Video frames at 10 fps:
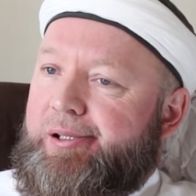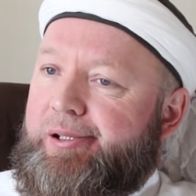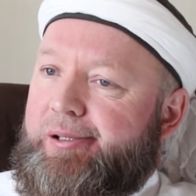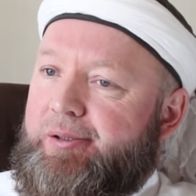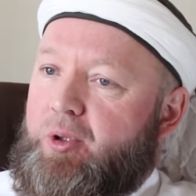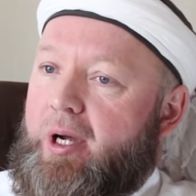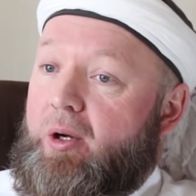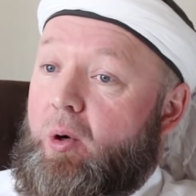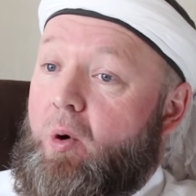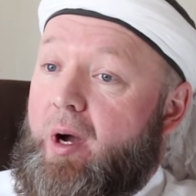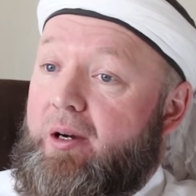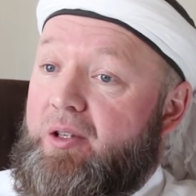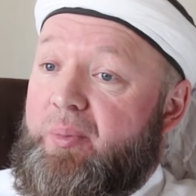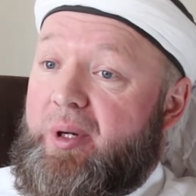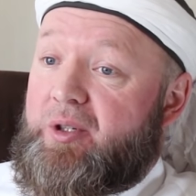uh, trying to
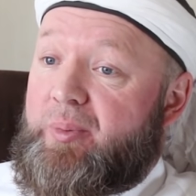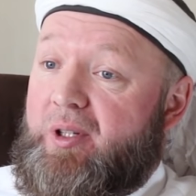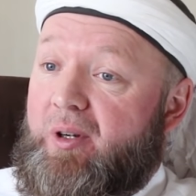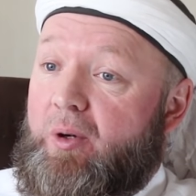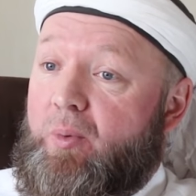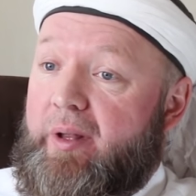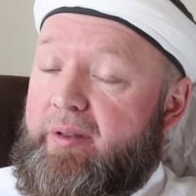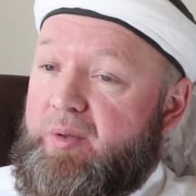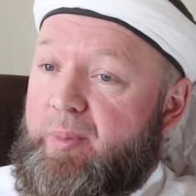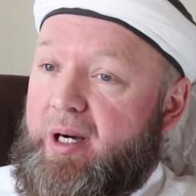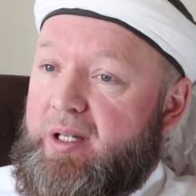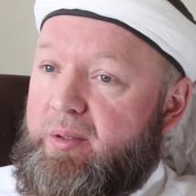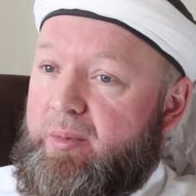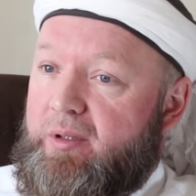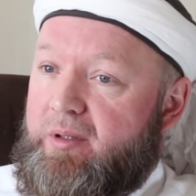acquire as much material wealth as
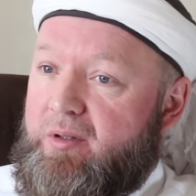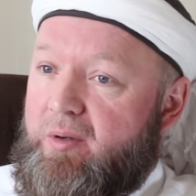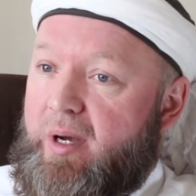possible.